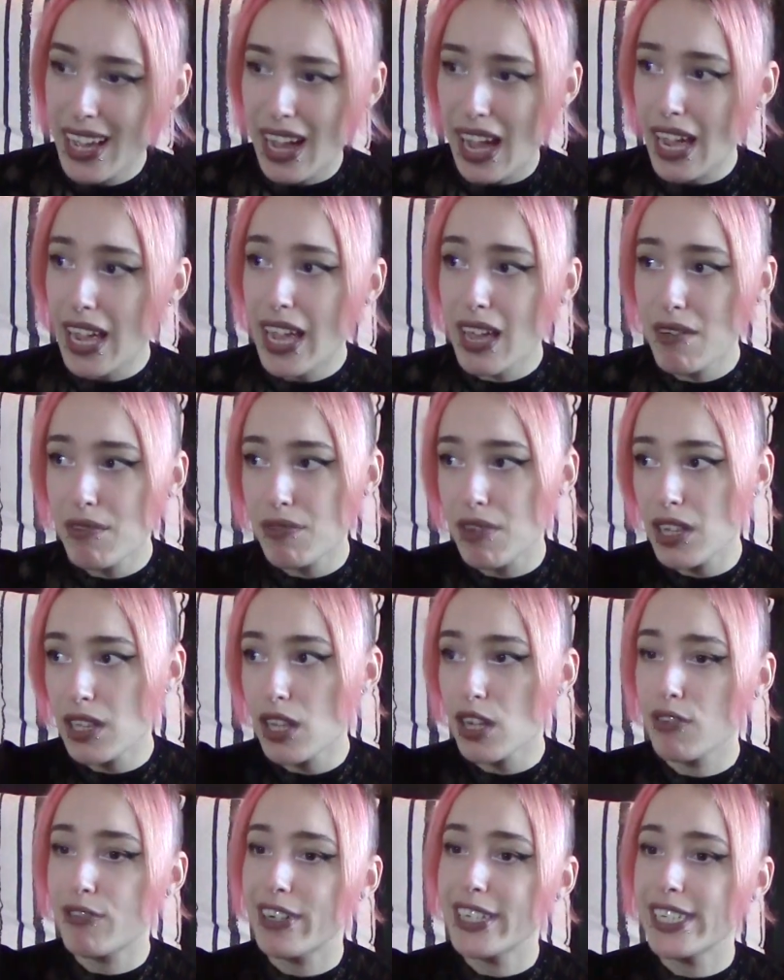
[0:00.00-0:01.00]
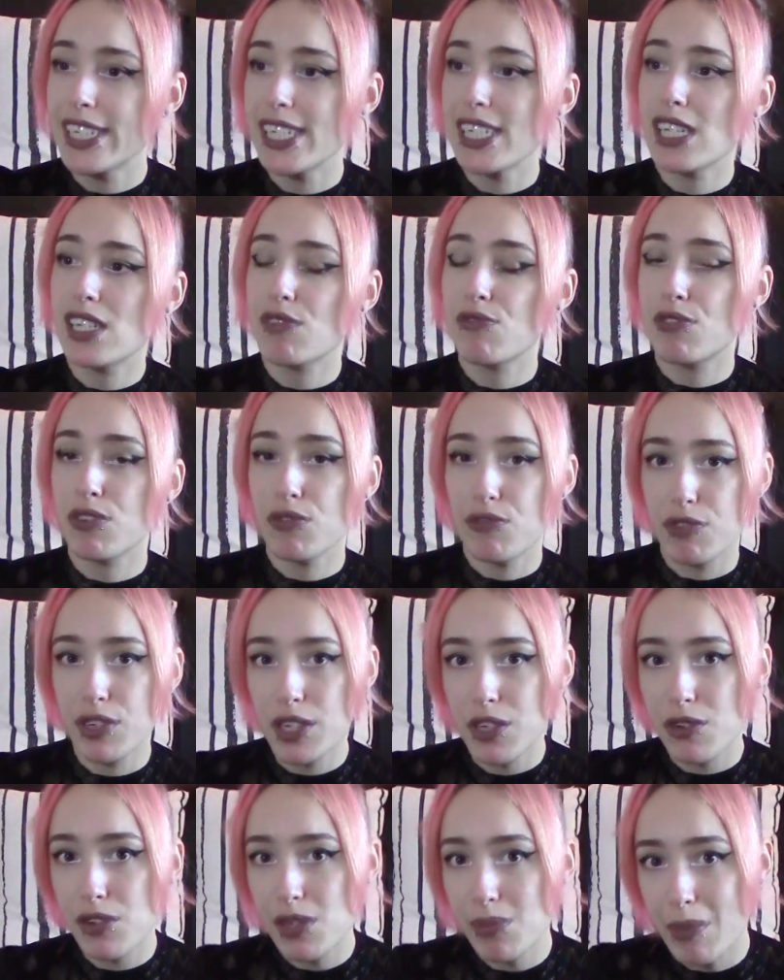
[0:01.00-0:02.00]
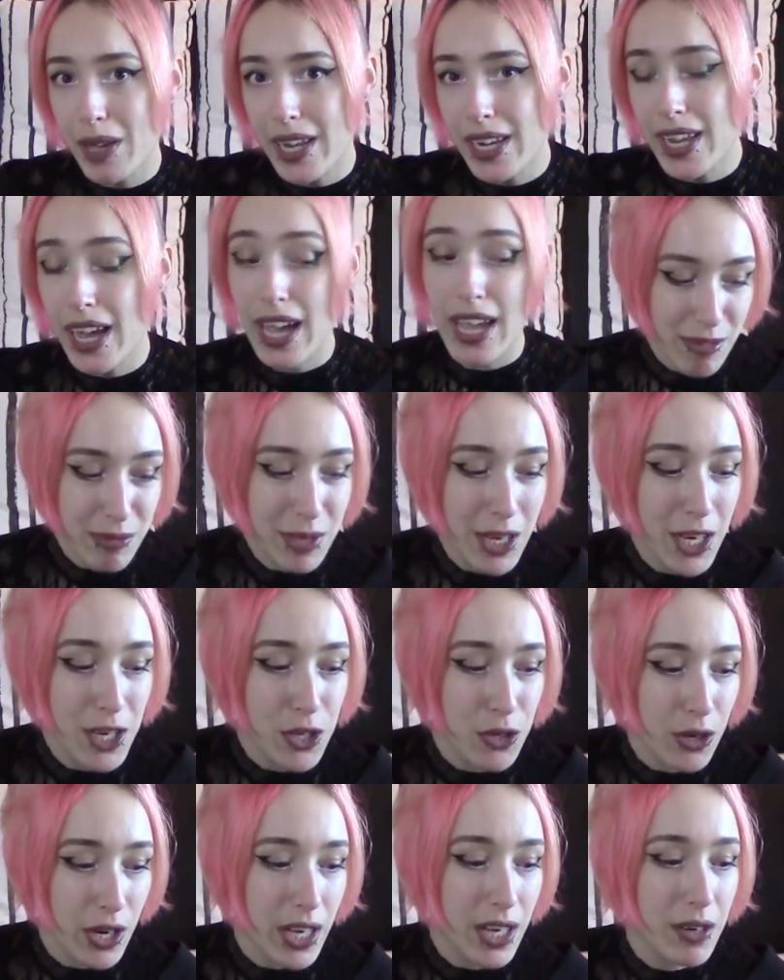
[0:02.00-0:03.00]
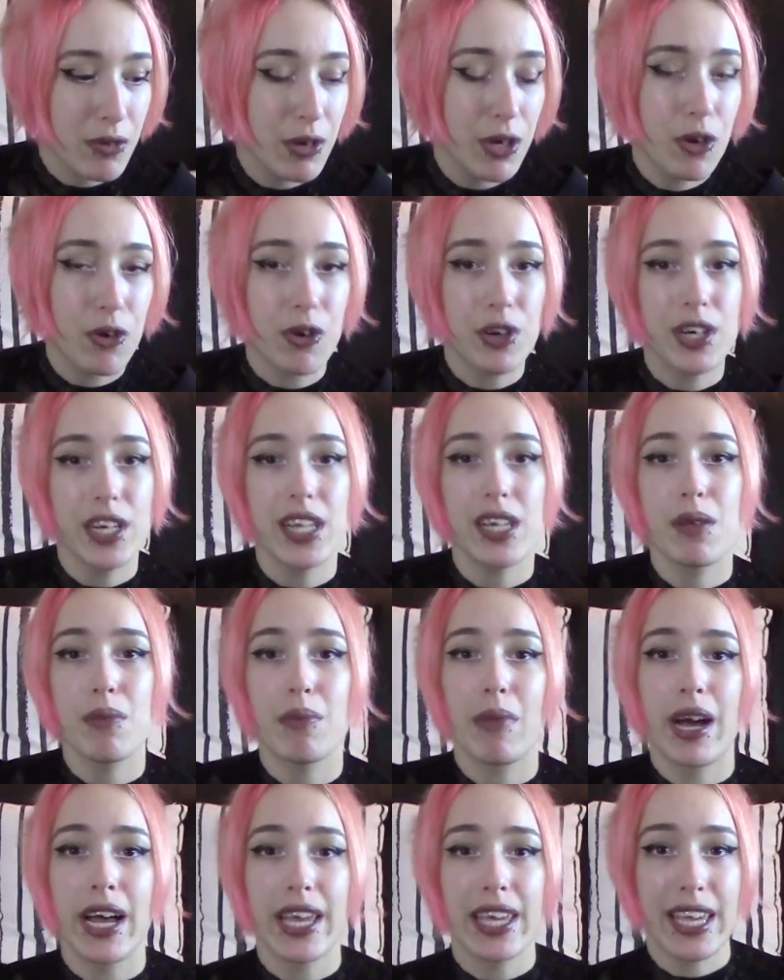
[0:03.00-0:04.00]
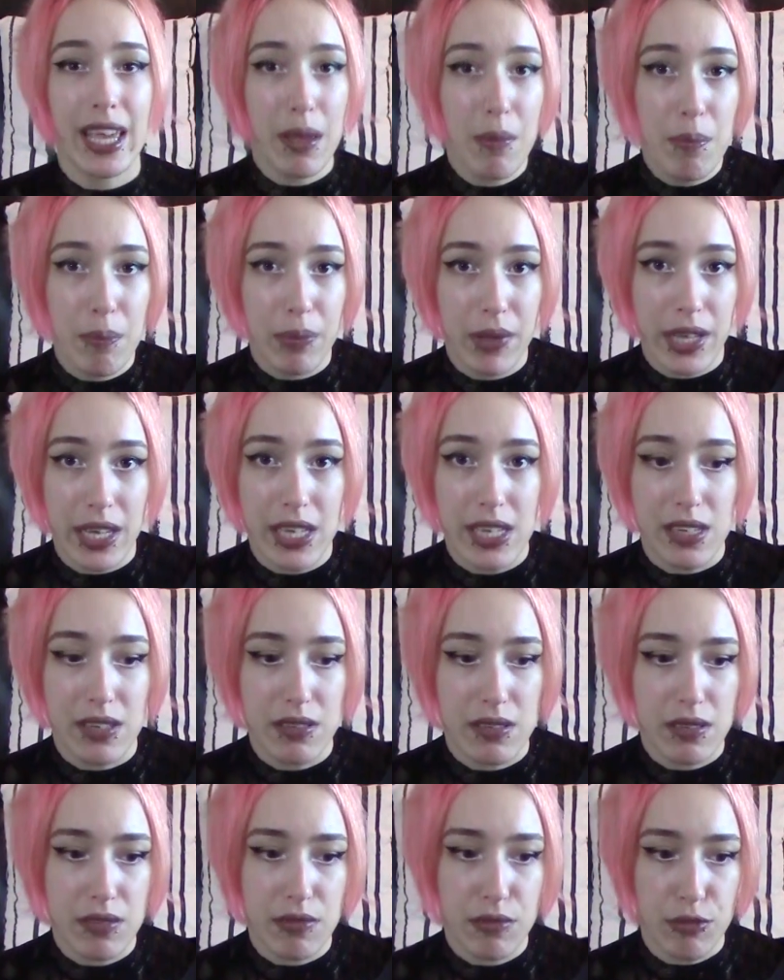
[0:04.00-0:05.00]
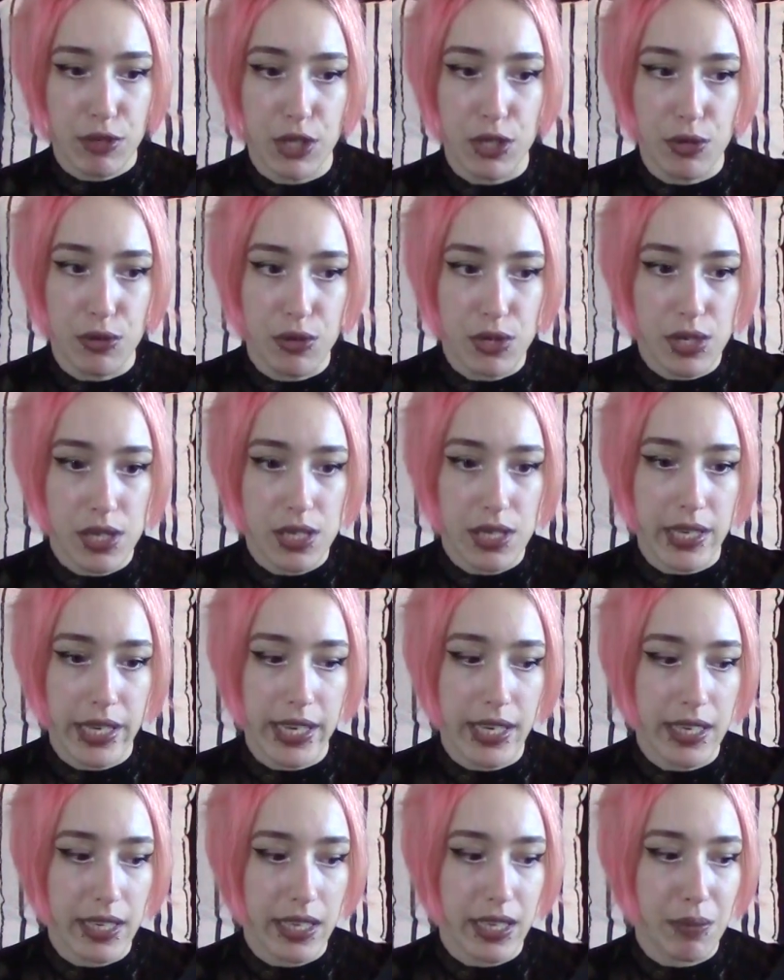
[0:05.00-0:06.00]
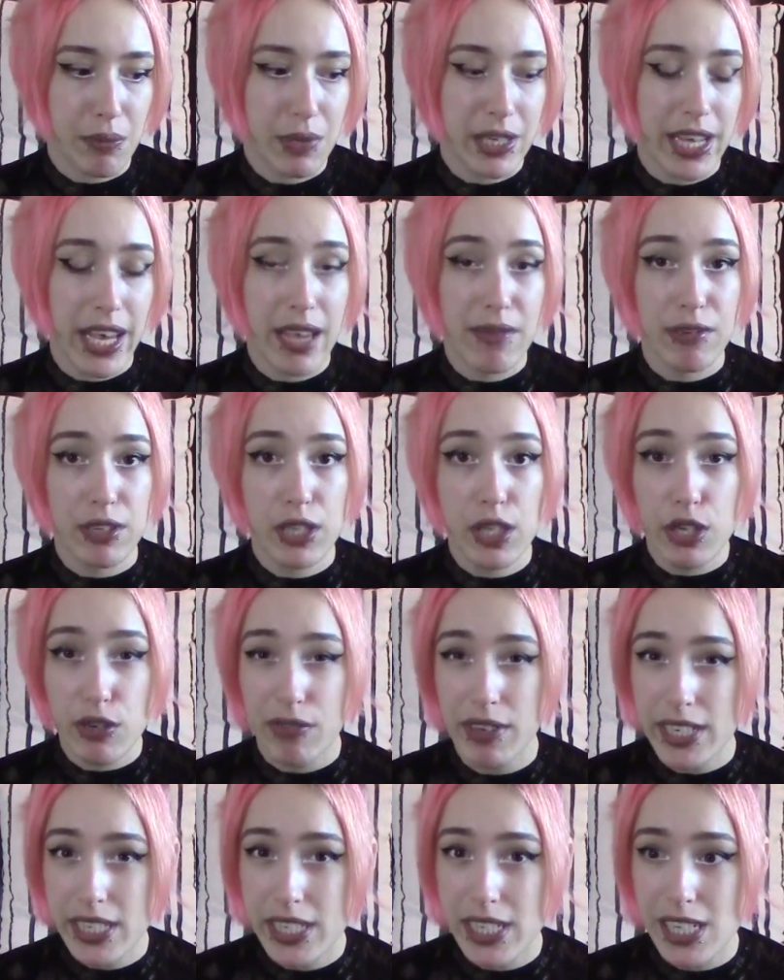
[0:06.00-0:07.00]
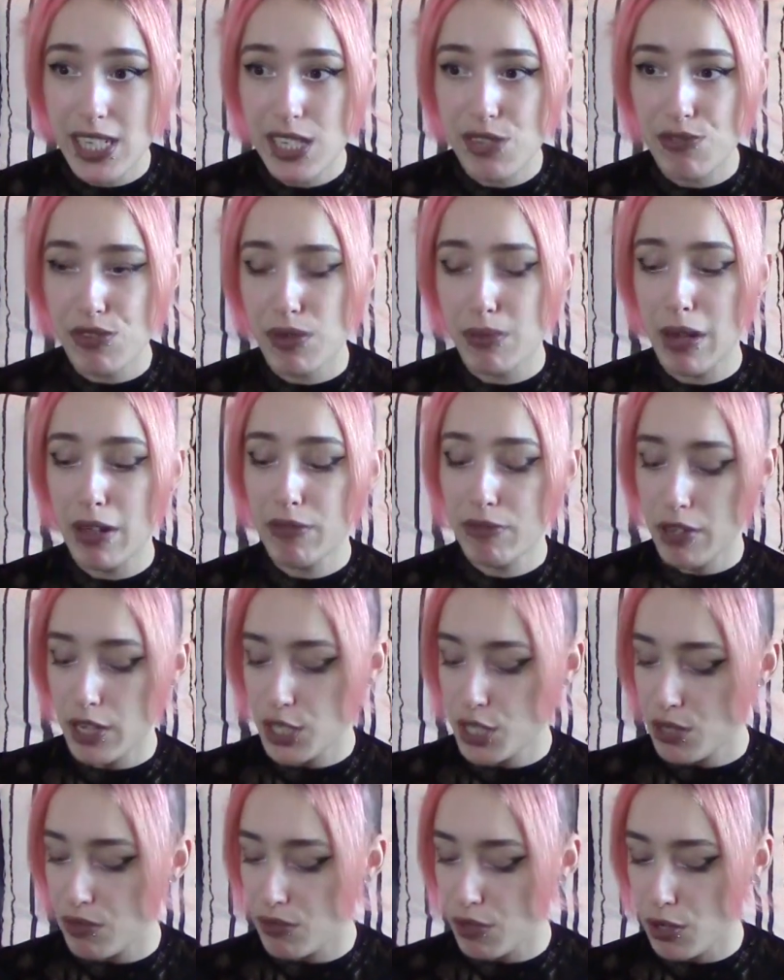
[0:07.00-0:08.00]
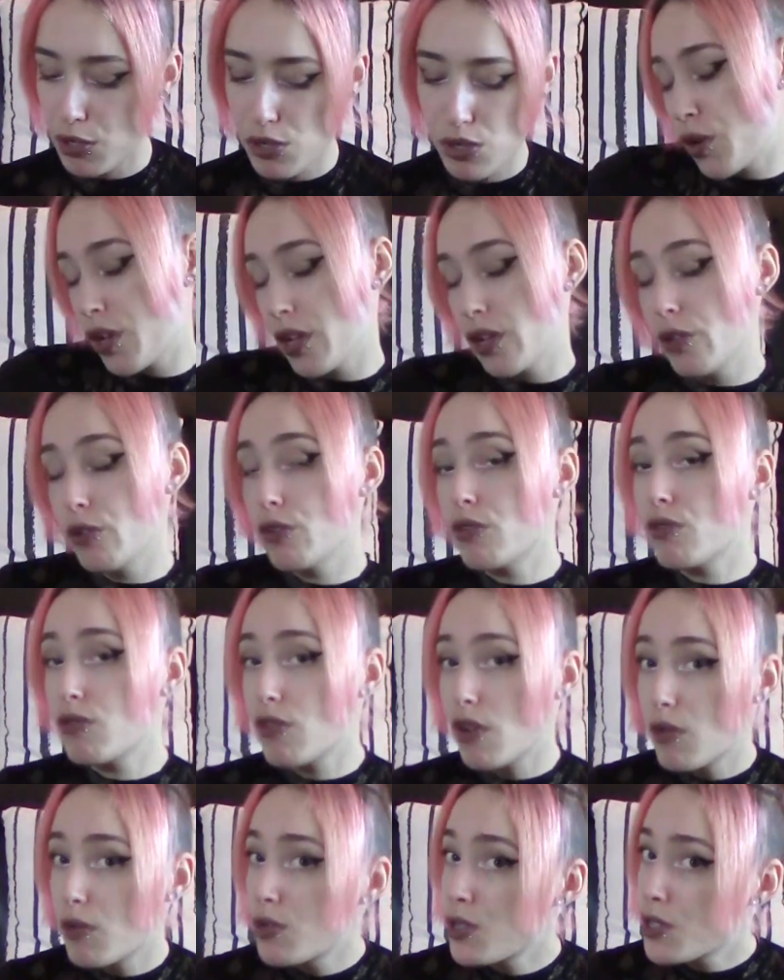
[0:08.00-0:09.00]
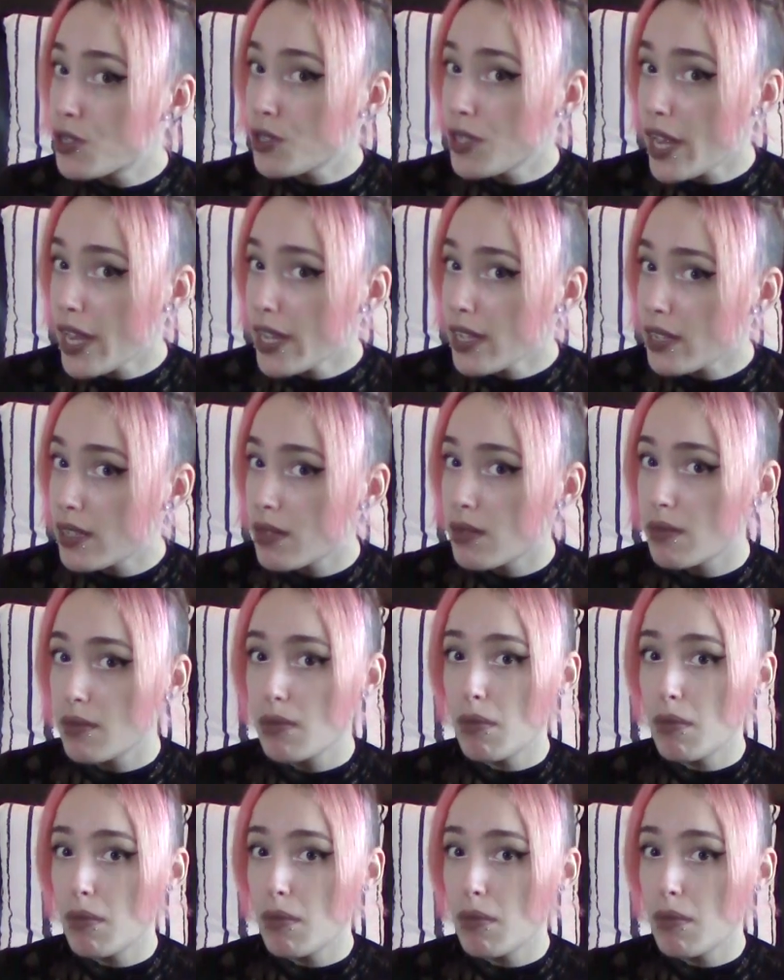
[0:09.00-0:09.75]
I have a lot of ideas for videos, man. I've been enjoying recording my gameplay videos lately, but I have a lot of ideas for my fashion videos. You can look forward to that.